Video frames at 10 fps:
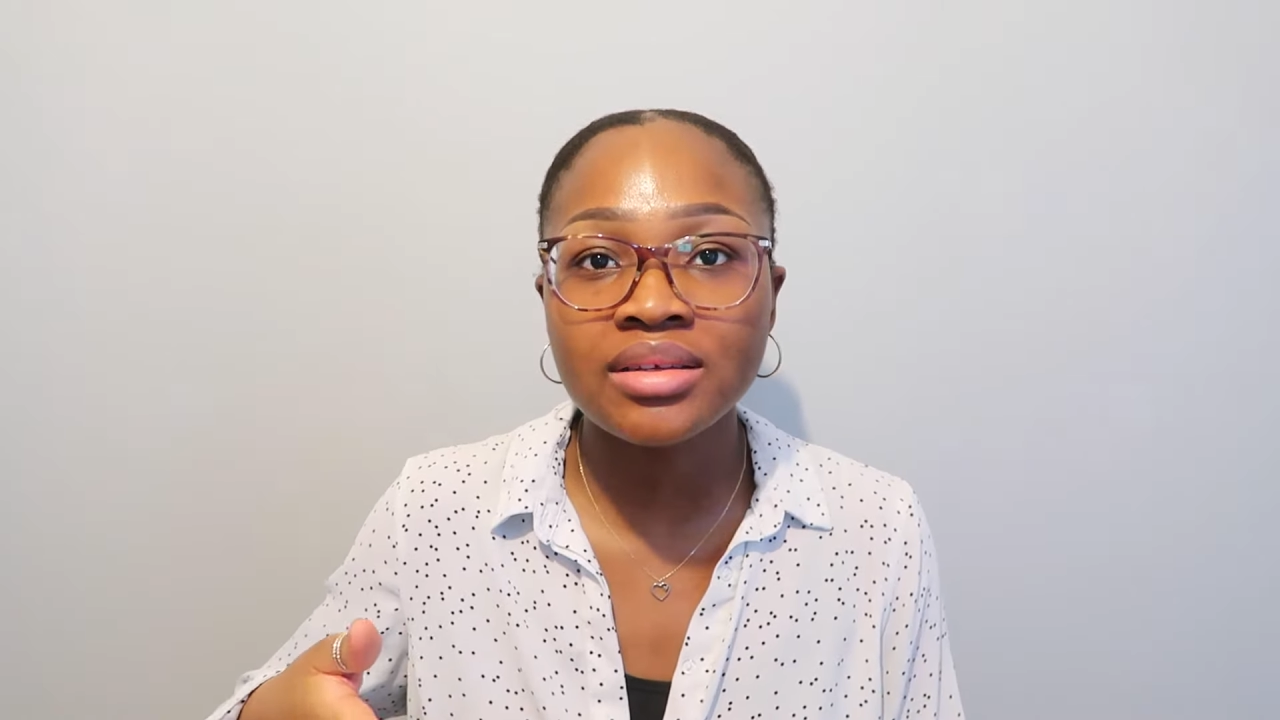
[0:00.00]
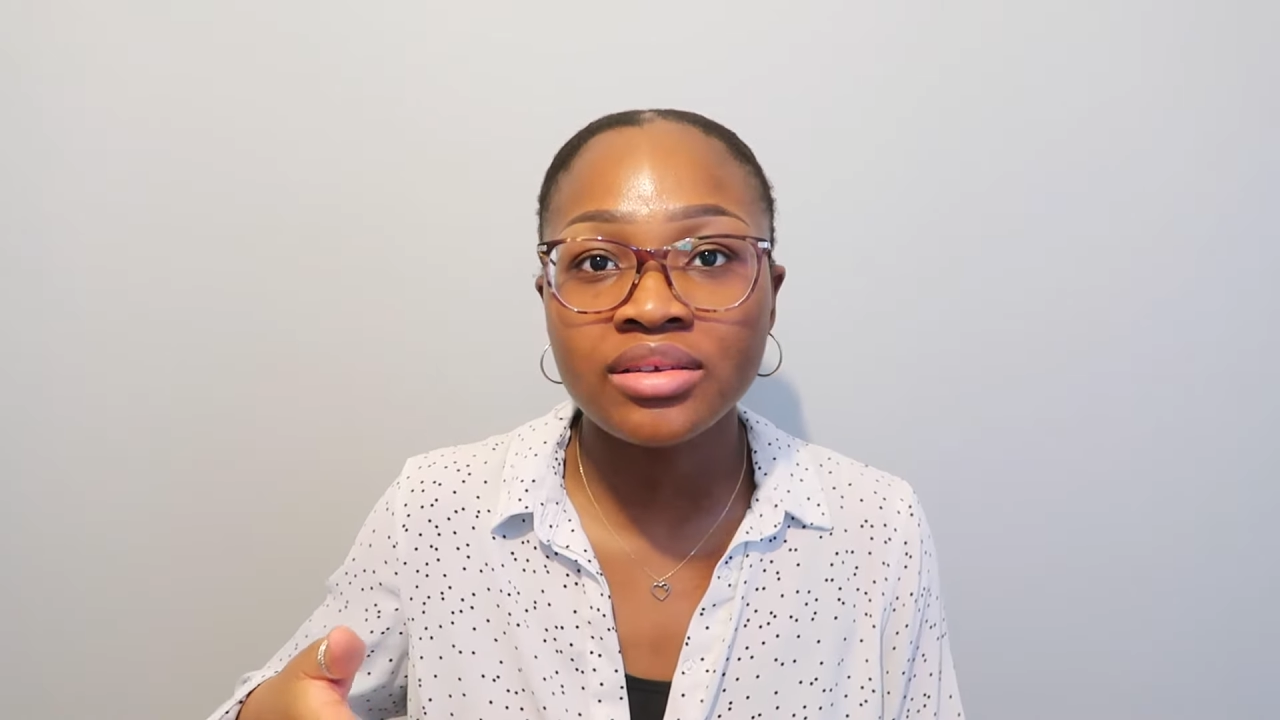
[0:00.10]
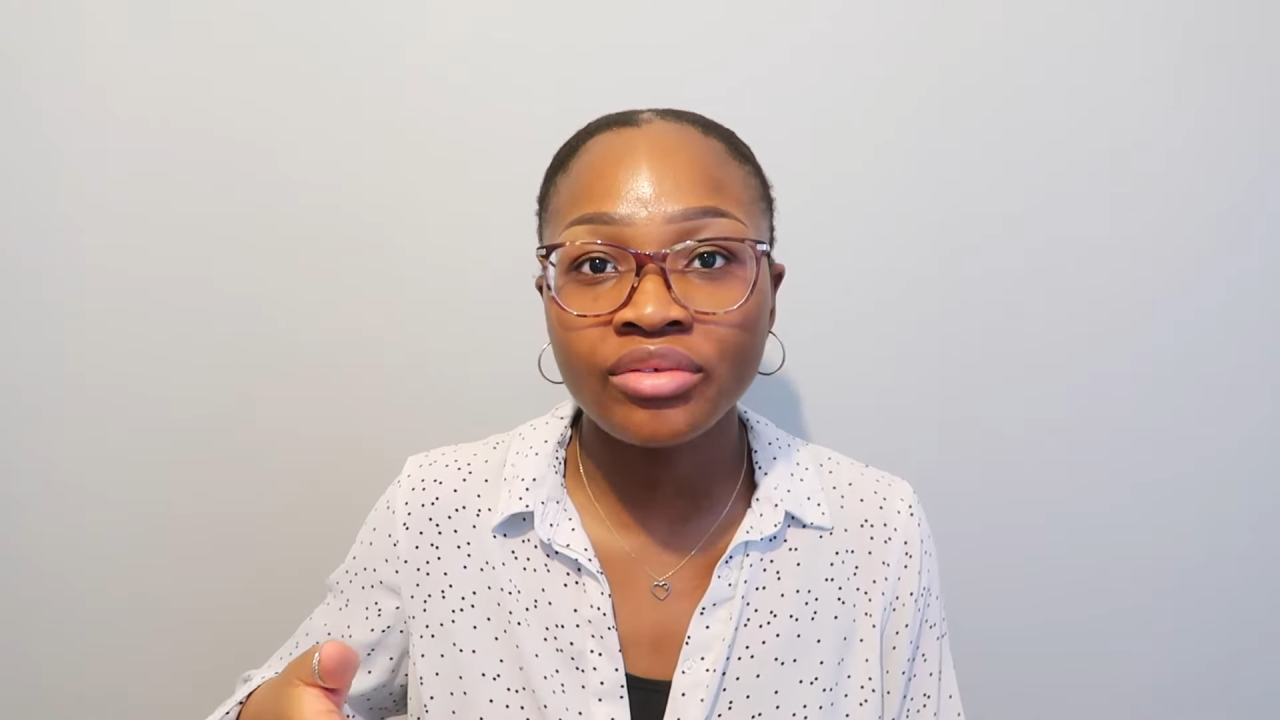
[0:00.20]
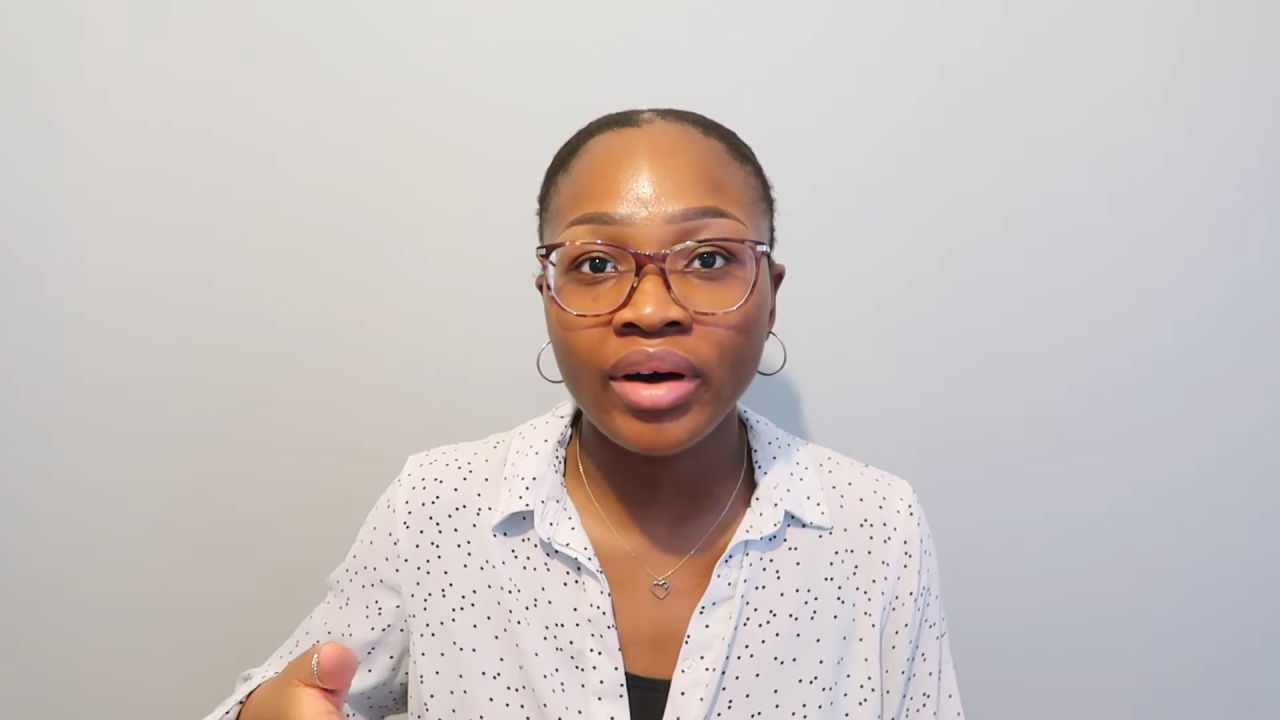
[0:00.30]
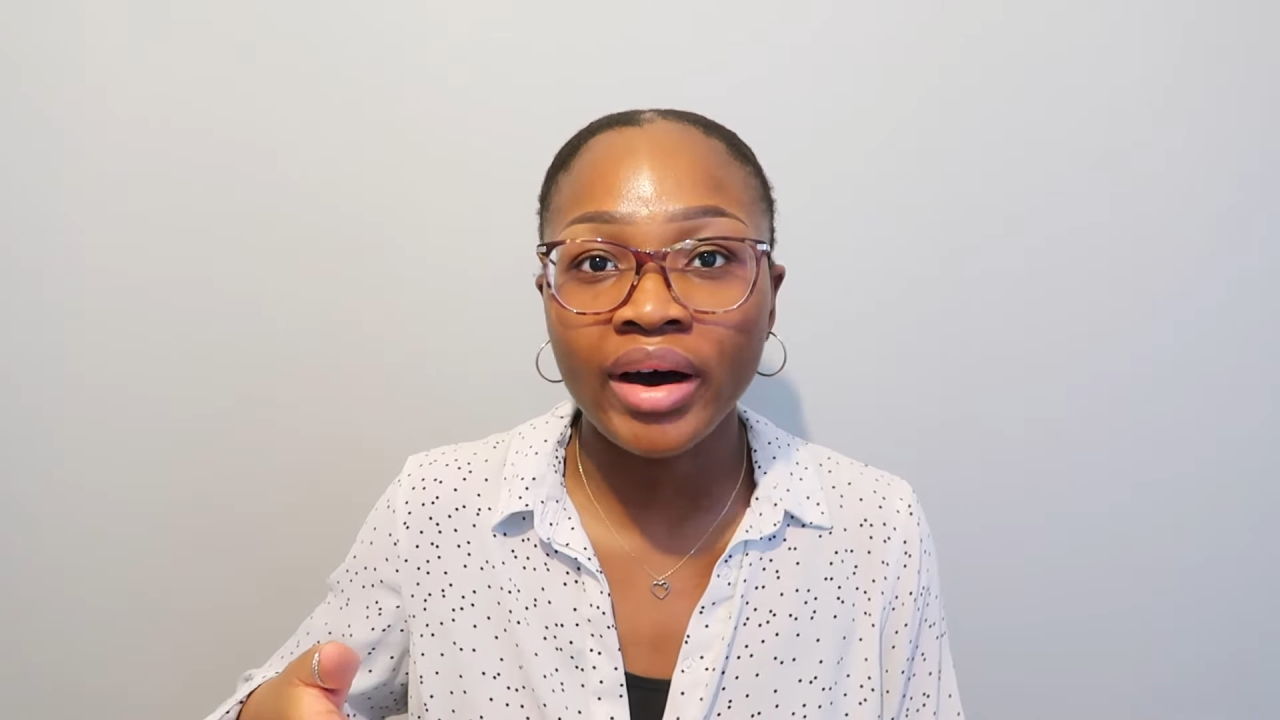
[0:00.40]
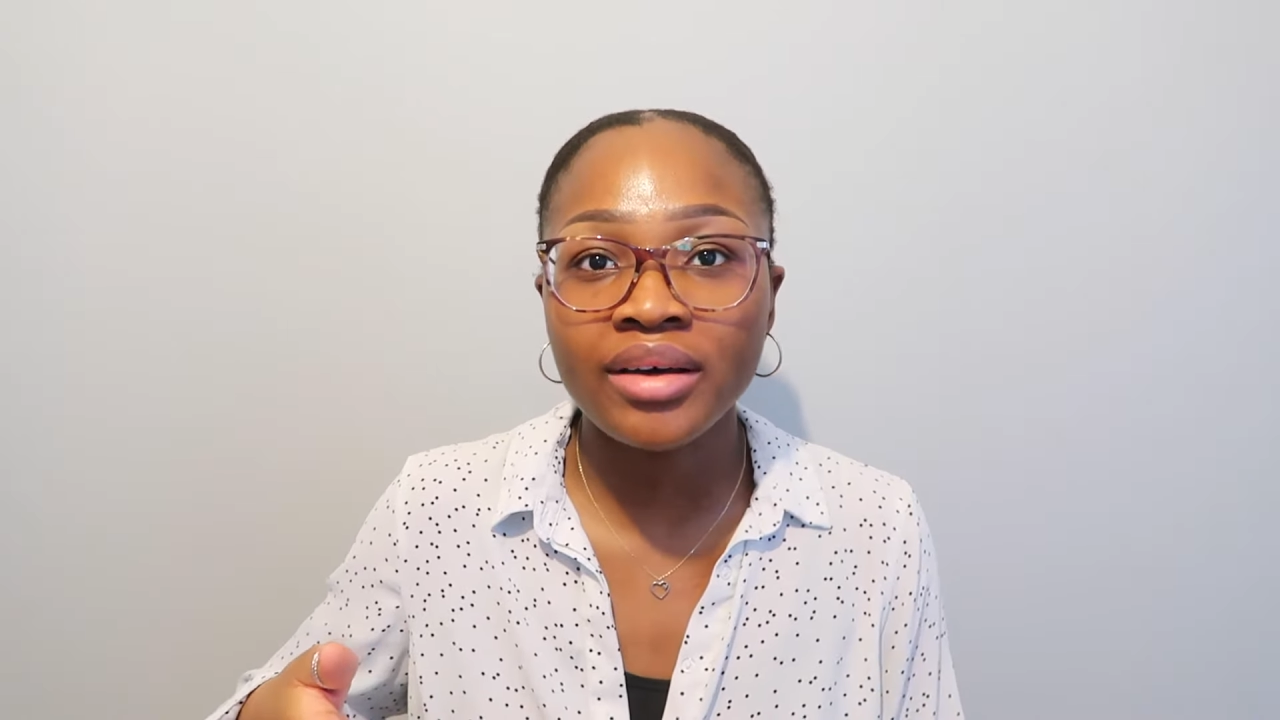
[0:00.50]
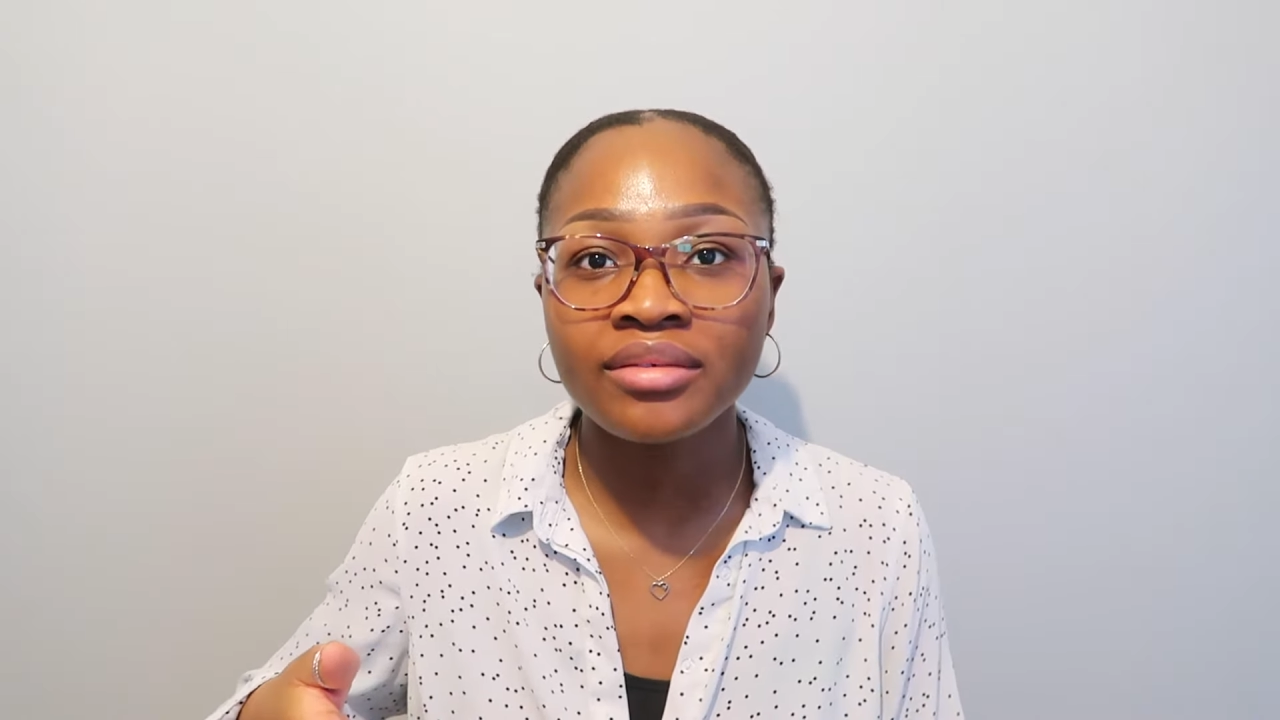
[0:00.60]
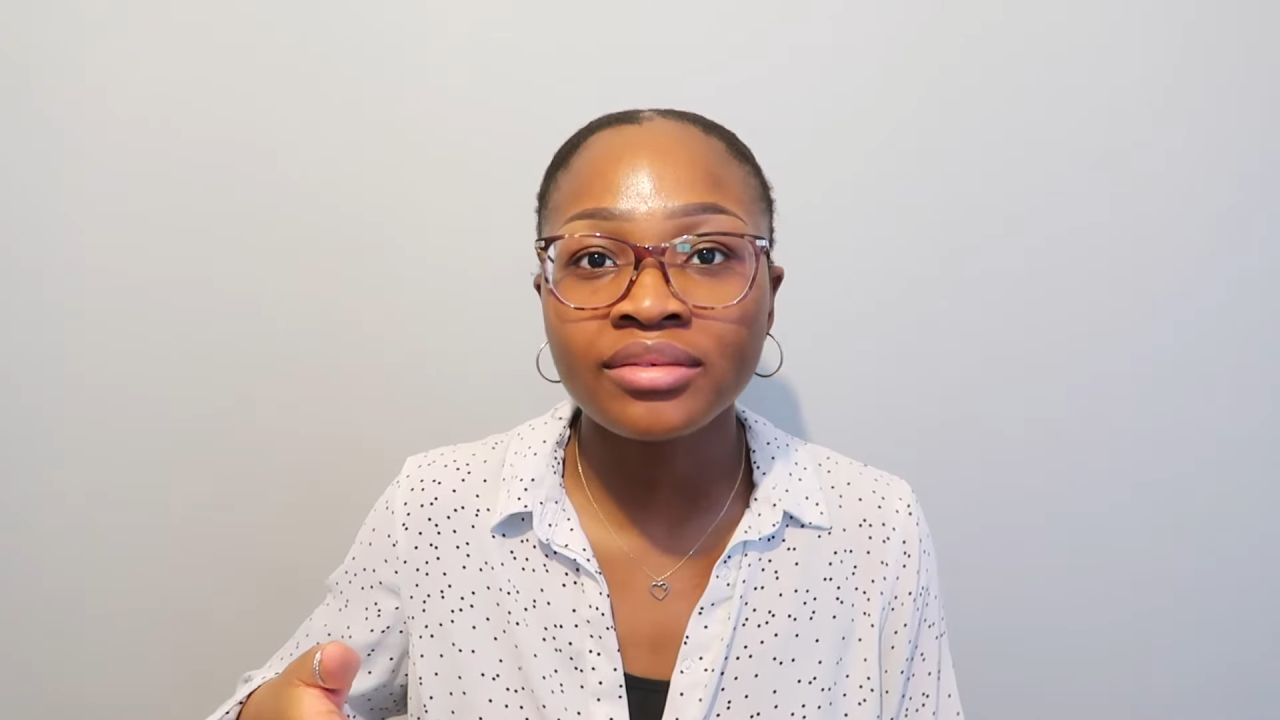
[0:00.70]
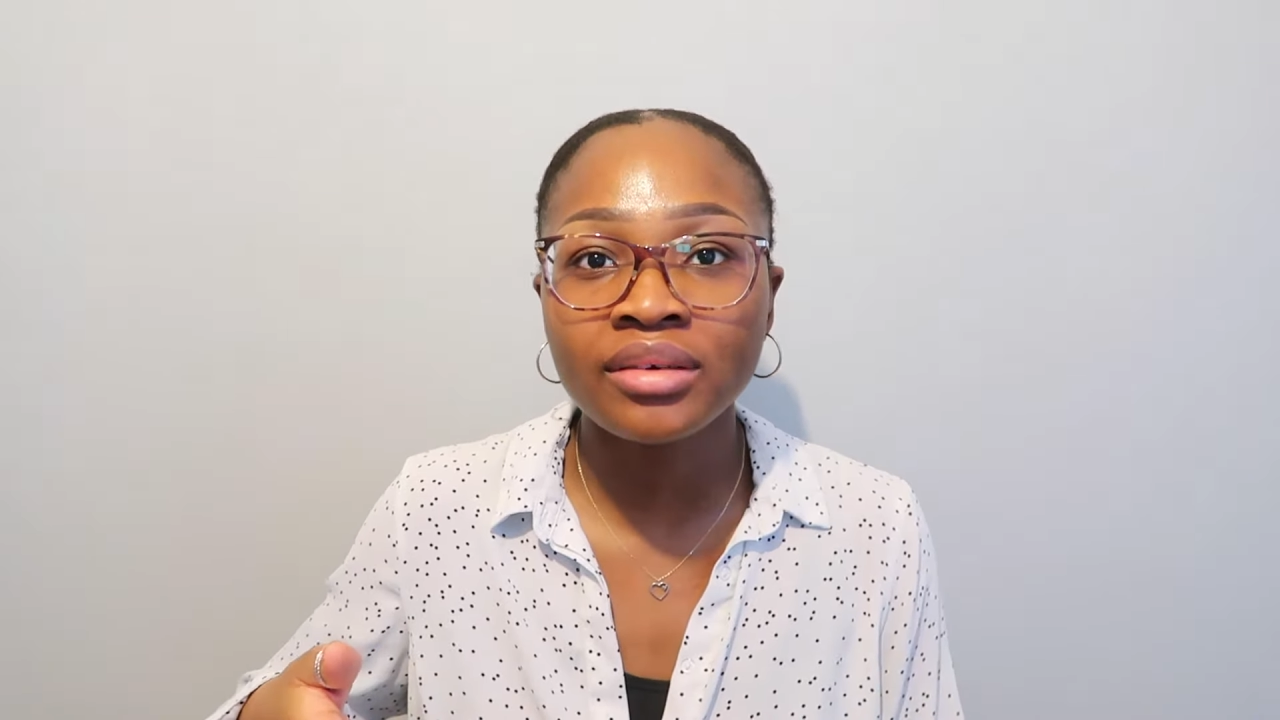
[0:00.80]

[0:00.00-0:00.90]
to survive,